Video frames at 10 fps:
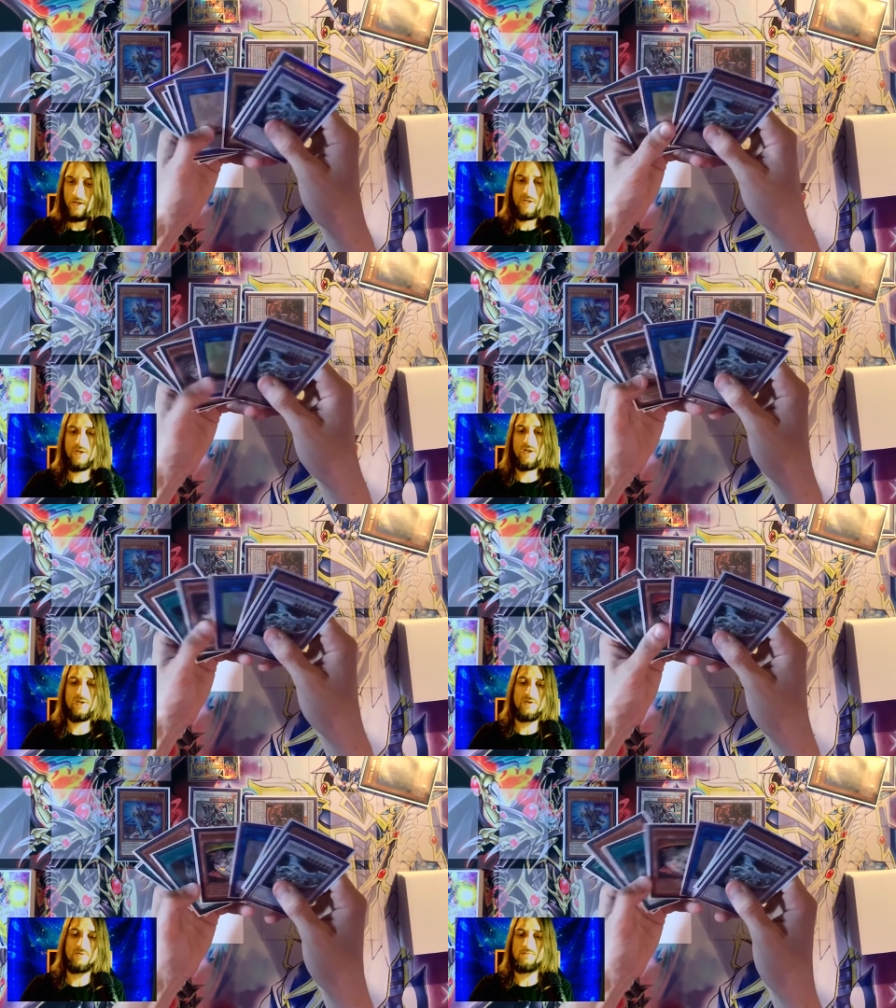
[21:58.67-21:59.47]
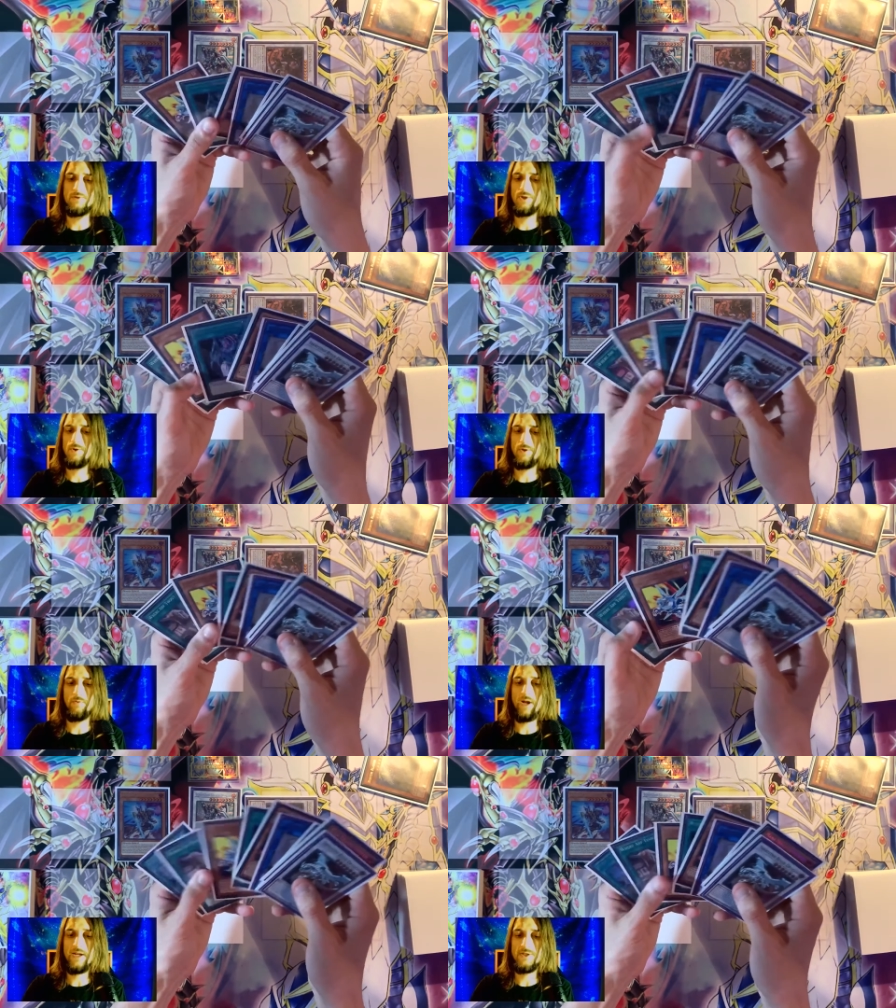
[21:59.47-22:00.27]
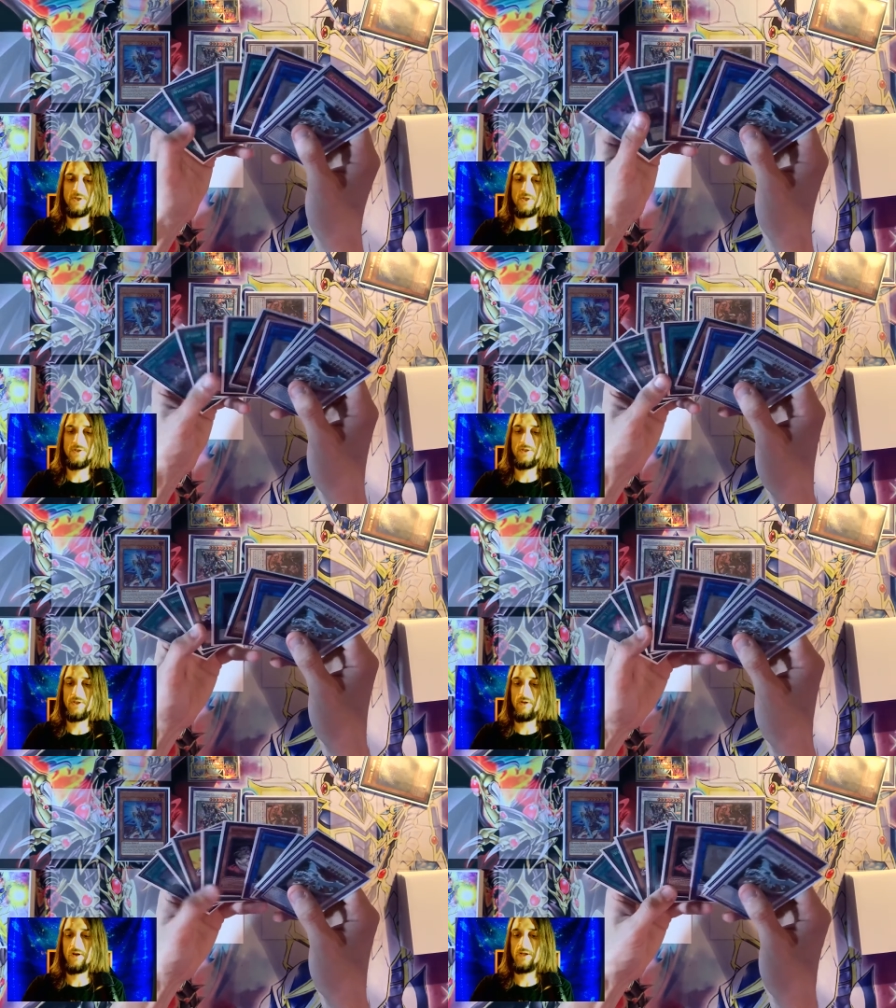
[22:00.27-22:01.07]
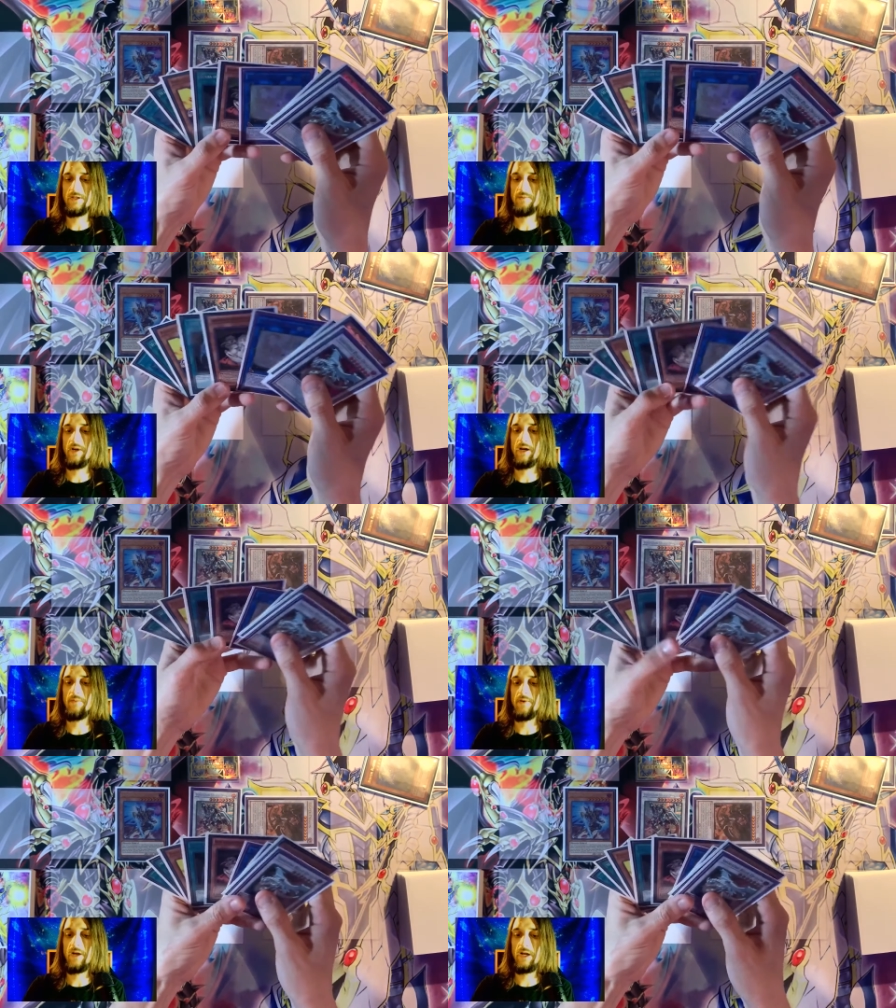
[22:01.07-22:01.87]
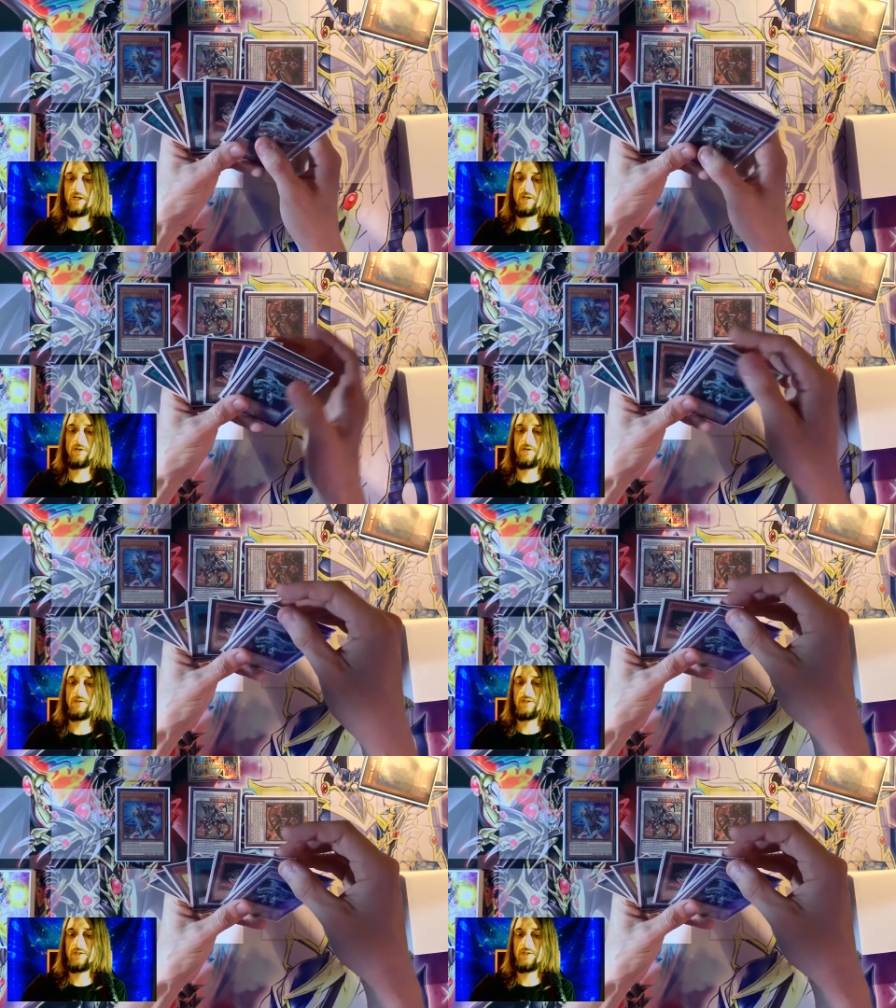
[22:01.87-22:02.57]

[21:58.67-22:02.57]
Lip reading: you can do Shooting Riser, Synchron, doesn't matter, but I'm going to go, let's